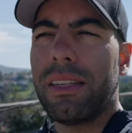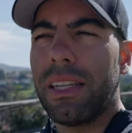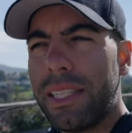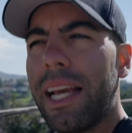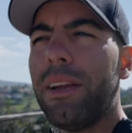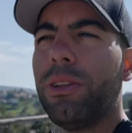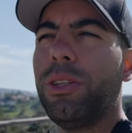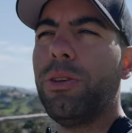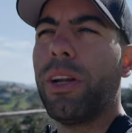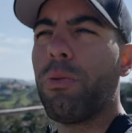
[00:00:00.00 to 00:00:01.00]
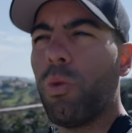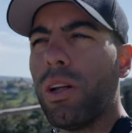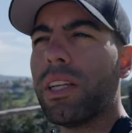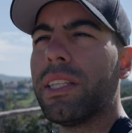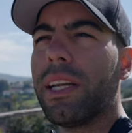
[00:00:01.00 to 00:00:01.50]
continue to do it and
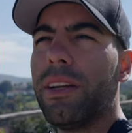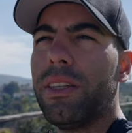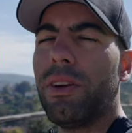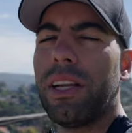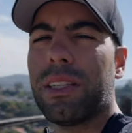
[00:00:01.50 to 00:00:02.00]
will continue to do it.